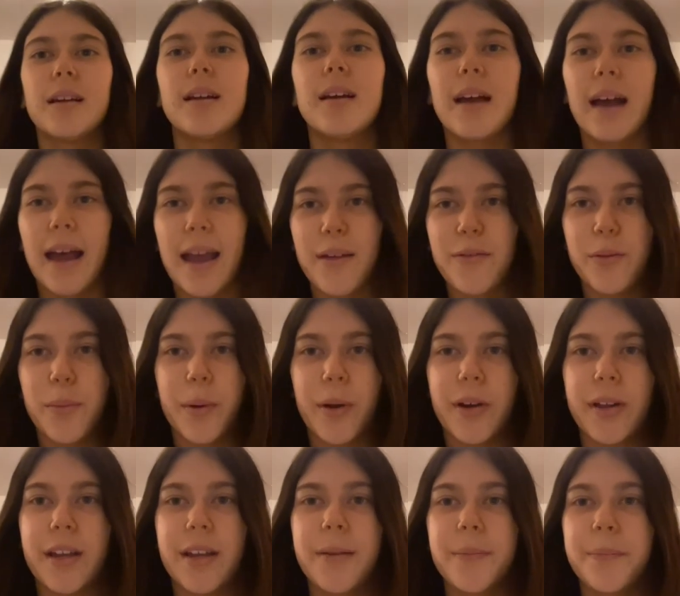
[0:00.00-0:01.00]
Hi
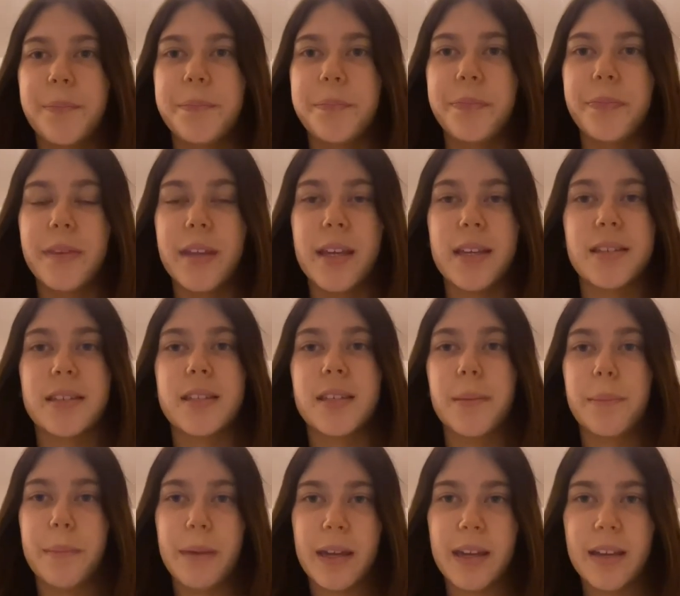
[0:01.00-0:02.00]
everybody, it's
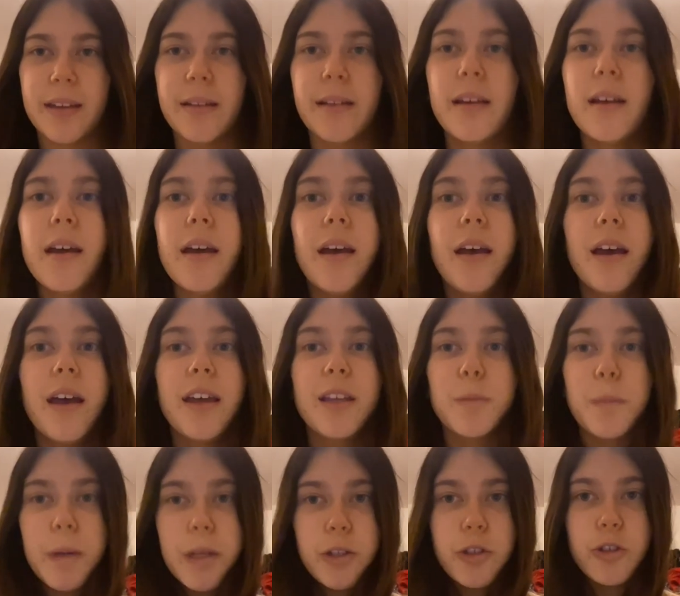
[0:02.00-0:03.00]
me. It's
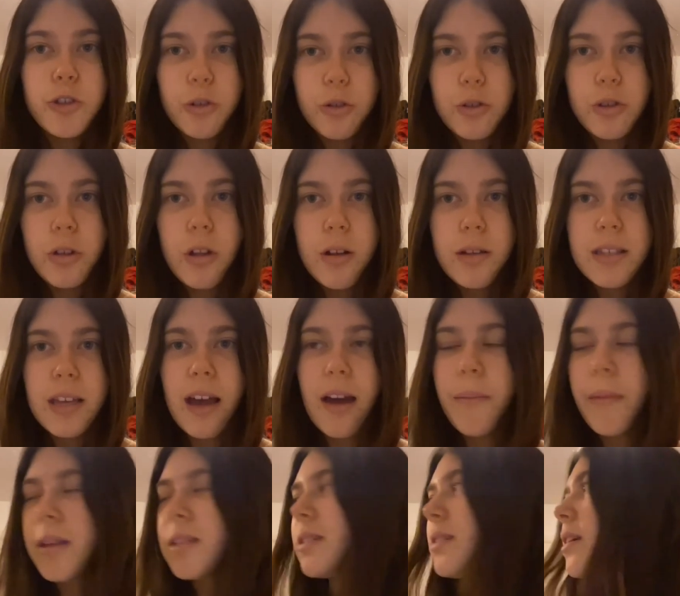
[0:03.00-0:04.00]
been such a long time,
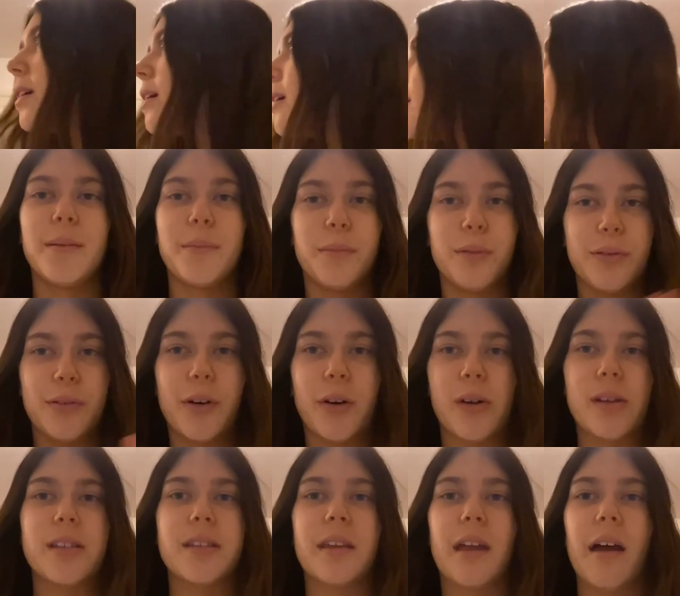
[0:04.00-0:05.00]
hasn't it? Before I
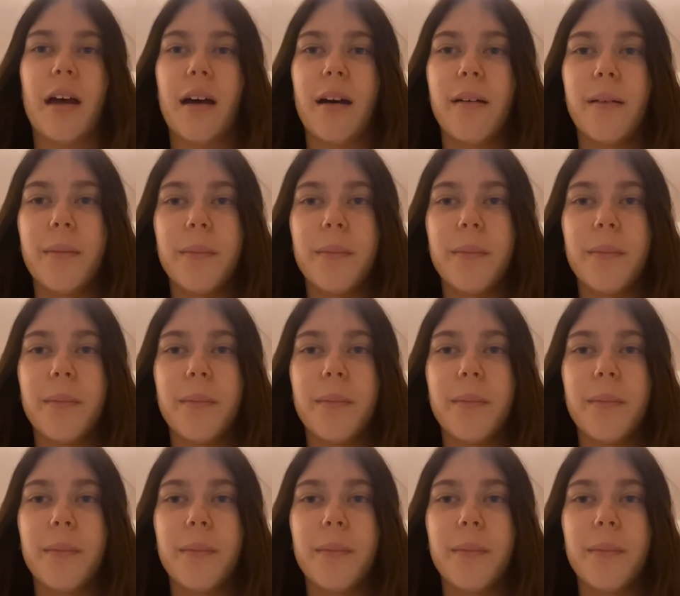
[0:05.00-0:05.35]
start,